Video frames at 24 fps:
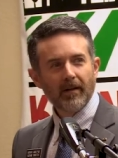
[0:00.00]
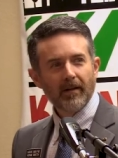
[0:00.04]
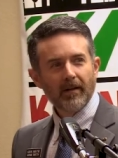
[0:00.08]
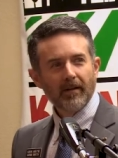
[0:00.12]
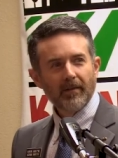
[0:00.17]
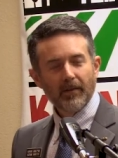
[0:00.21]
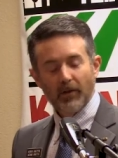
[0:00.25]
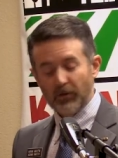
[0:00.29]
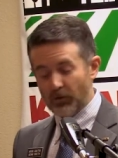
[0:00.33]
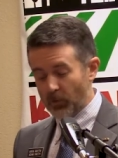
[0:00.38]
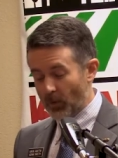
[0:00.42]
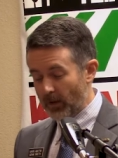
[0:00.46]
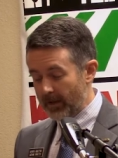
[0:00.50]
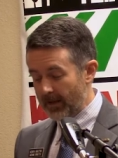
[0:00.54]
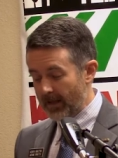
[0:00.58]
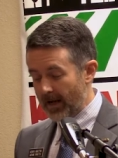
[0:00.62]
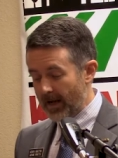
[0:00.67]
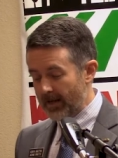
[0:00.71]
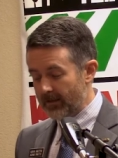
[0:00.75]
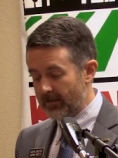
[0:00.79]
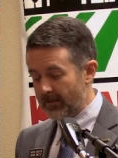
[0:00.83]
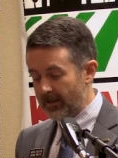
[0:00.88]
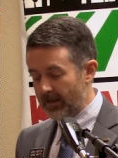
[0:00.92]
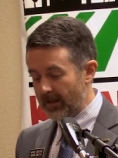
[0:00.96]
The twenty
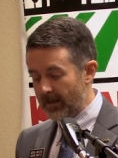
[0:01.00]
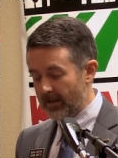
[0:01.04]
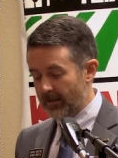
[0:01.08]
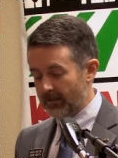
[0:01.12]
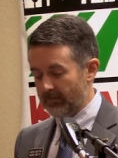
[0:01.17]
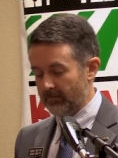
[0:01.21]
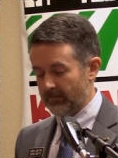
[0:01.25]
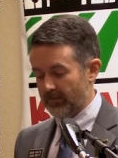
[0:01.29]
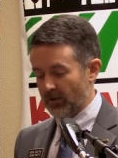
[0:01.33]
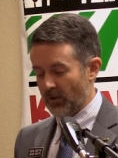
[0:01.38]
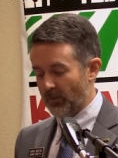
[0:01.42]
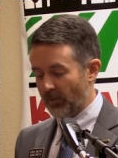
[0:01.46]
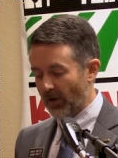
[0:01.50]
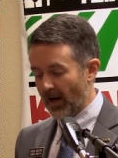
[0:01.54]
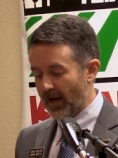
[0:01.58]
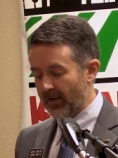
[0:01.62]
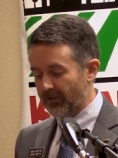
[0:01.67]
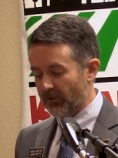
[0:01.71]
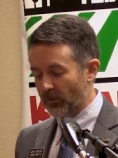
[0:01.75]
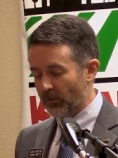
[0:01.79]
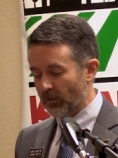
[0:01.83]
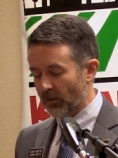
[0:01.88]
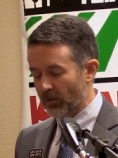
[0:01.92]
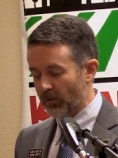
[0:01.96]
eighteen
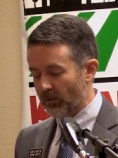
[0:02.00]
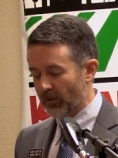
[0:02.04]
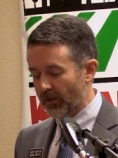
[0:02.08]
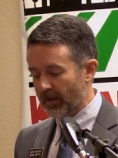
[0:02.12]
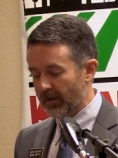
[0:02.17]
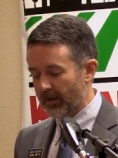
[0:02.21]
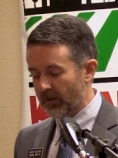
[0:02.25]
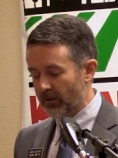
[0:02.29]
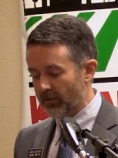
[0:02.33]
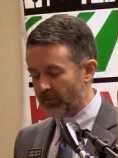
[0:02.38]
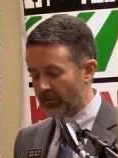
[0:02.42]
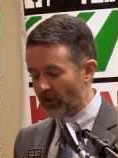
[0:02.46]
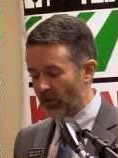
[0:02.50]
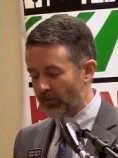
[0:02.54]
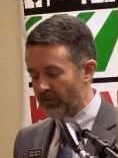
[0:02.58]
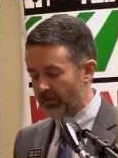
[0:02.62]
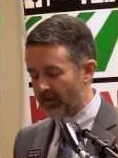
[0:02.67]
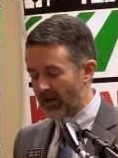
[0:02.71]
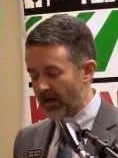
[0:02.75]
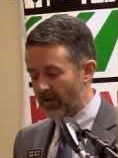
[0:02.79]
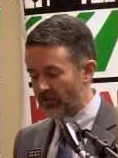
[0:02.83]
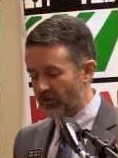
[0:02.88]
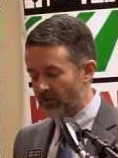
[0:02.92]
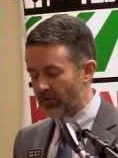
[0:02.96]
Nebraska Rural Radio
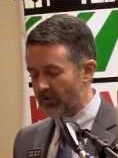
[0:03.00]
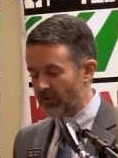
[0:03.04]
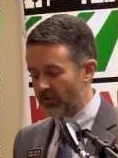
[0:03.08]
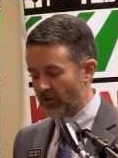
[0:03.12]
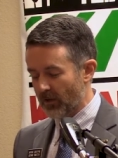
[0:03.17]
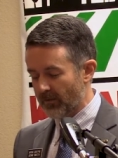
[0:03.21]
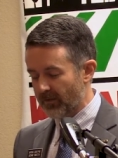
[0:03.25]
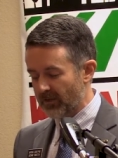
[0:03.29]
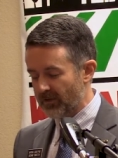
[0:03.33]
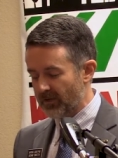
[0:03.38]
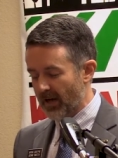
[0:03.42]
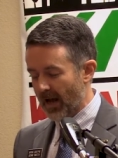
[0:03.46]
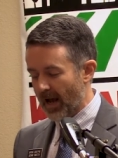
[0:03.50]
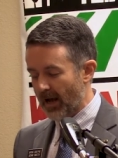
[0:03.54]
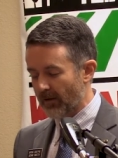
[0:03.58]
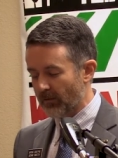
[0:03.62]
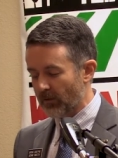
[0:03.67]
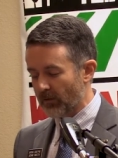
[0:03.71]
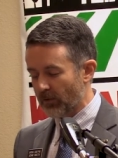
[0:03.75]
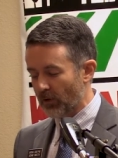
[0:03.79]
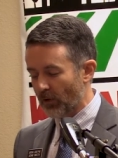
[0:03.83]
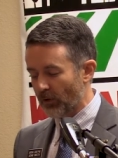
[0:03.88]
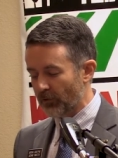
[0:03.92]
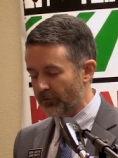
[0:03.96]
Association Service to
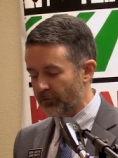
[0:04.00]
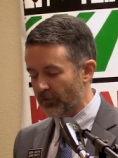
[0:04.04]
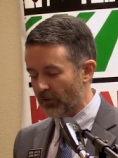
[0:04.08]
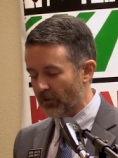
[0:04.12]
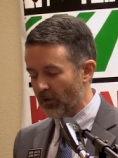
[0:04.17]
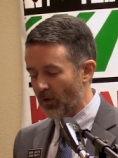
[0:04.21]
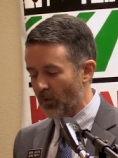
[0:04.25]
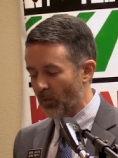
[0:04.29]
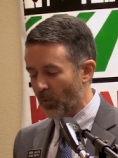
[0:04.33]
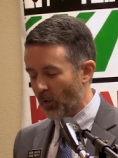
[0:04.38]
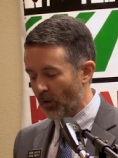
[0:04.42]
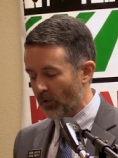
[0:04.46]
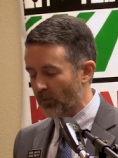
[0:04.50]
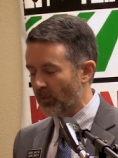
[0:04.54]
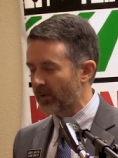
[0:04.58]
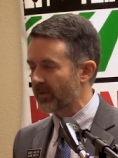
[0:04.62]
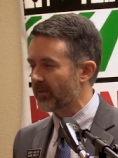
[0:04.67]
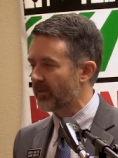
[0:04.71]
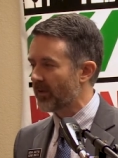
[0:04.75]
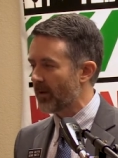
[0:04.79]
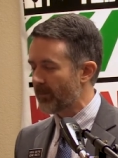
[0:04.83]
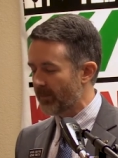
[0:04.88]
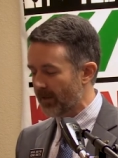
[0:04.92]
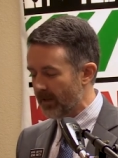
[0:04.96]
Agriculture Award
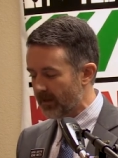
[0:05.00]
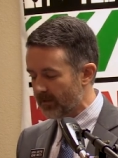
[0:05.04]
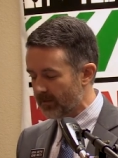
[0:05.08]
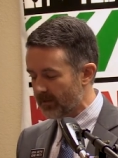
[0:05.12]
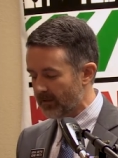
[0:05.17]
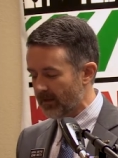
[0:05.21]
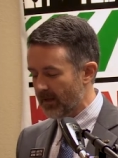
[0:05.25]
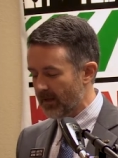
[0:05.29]
recipient